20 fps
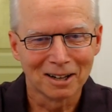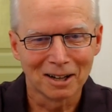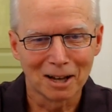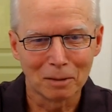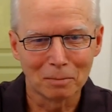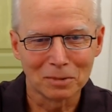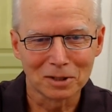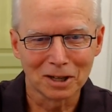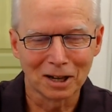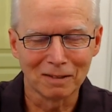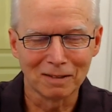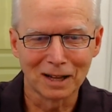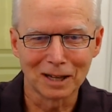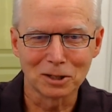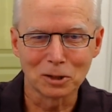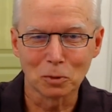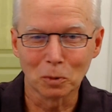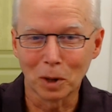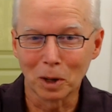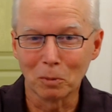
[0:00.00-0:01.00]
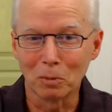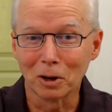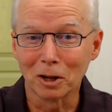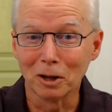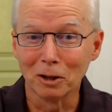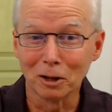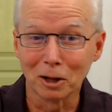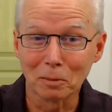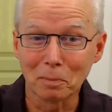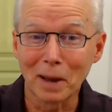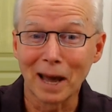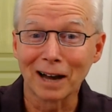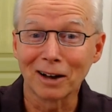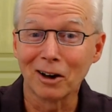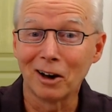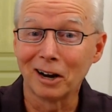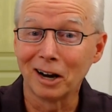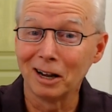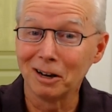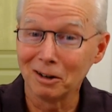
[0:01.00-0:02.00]
I'm saying that's the way we're going to look back
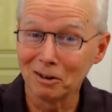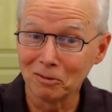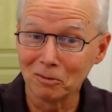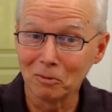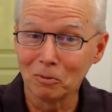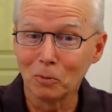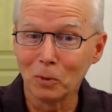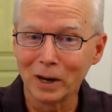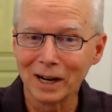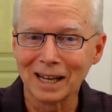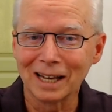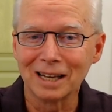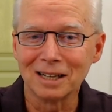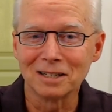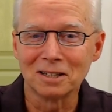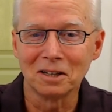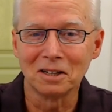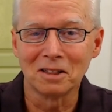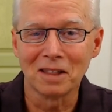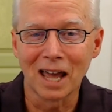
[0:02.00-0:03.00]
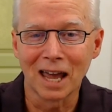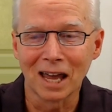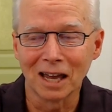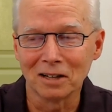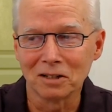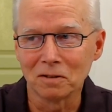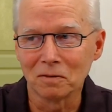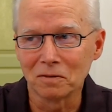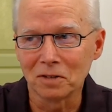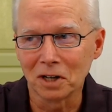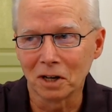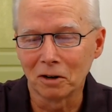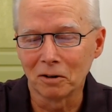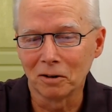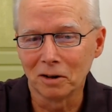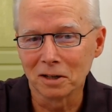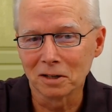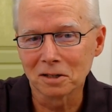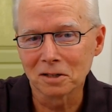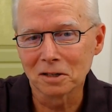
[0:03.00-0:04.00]
on it when it gets in the hands of
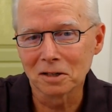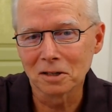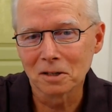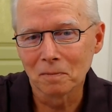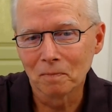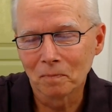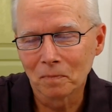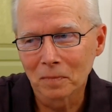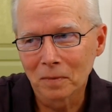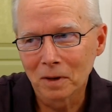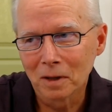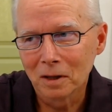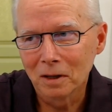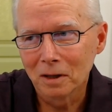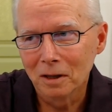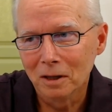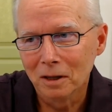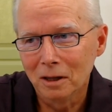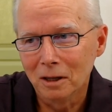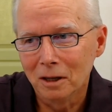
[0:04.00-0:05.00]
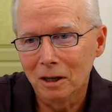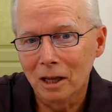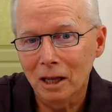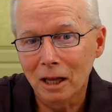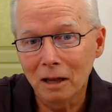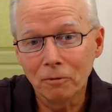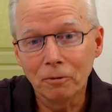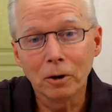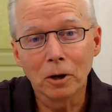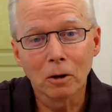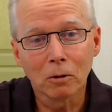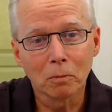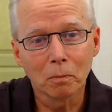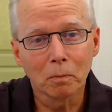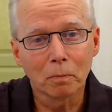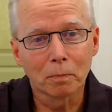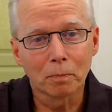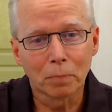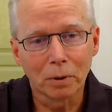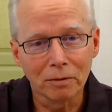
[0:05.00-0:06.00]
terrorists. If we don't
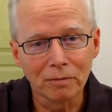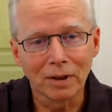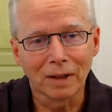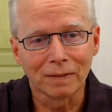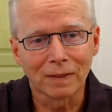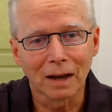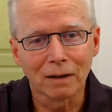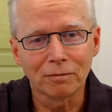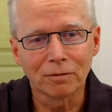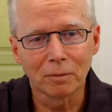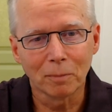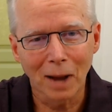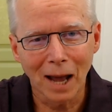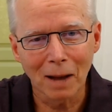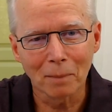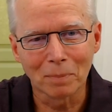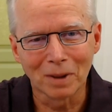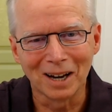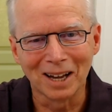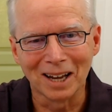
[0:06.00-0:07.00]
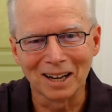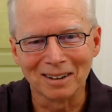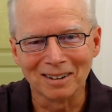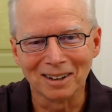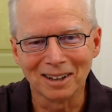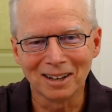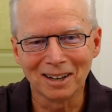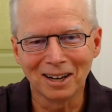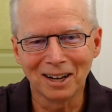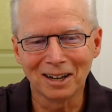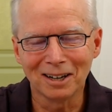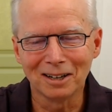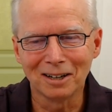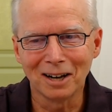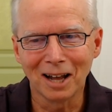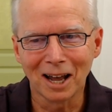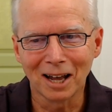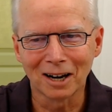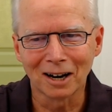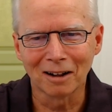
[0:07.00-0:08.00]
prevent that from happening,
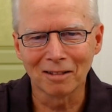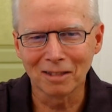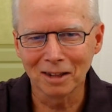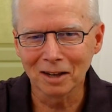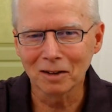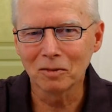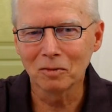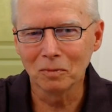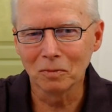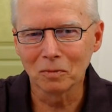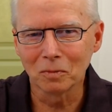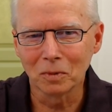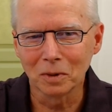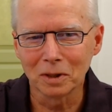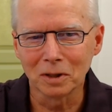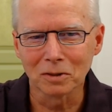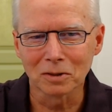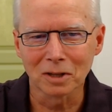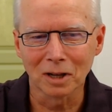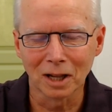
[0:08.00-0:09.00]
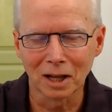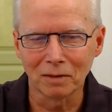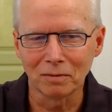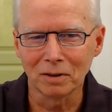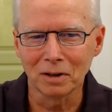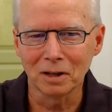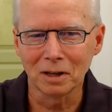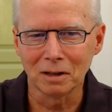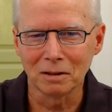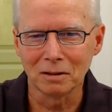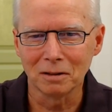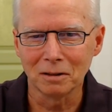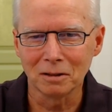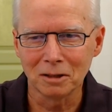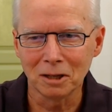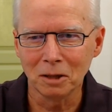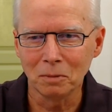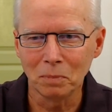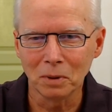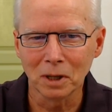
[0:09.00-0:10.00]
and, and I think Windows 11 and
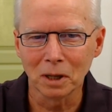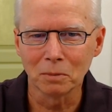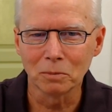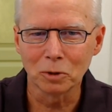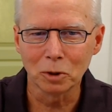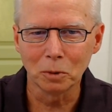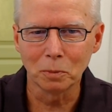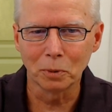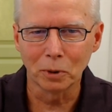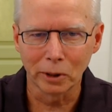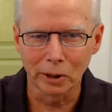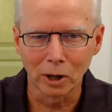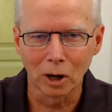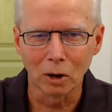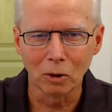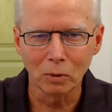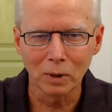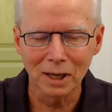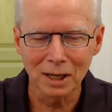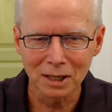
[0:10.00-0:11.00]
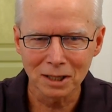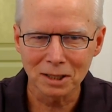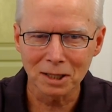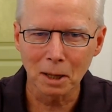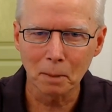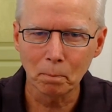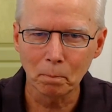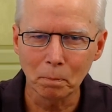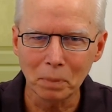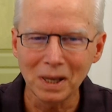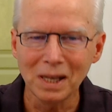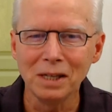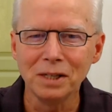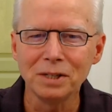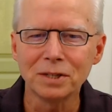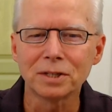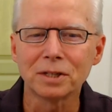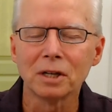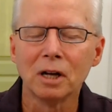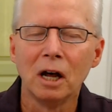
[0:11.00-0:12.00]
TPM 2.0 is a
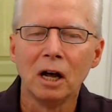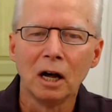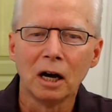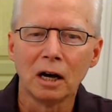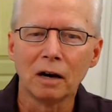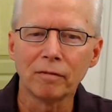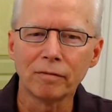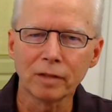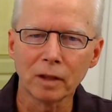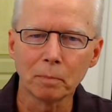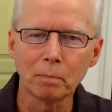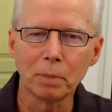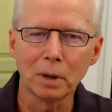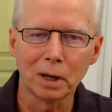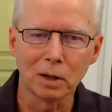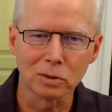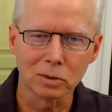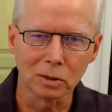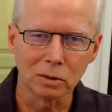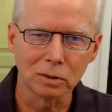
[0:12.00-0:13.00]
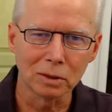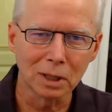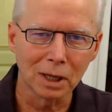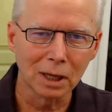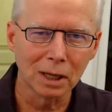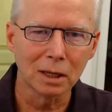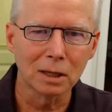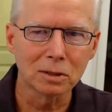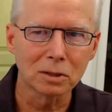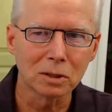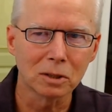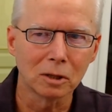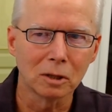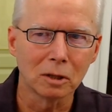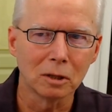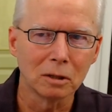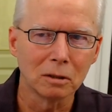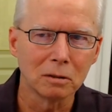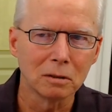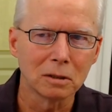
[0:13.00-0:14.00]
piece of the puzzle to get us to
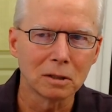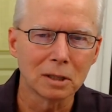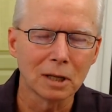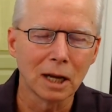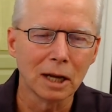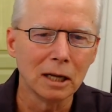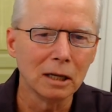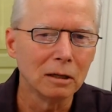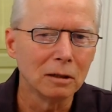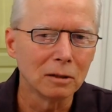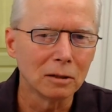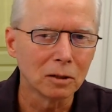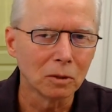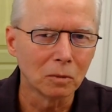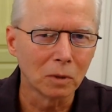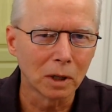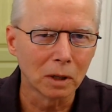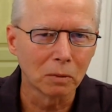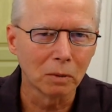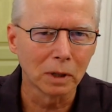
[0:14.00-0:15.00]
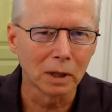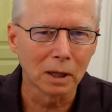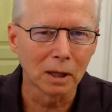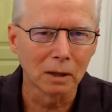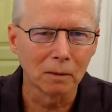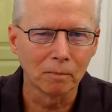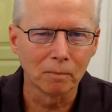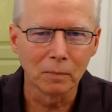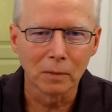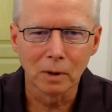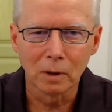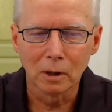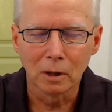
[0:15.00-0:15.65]
the state to where we can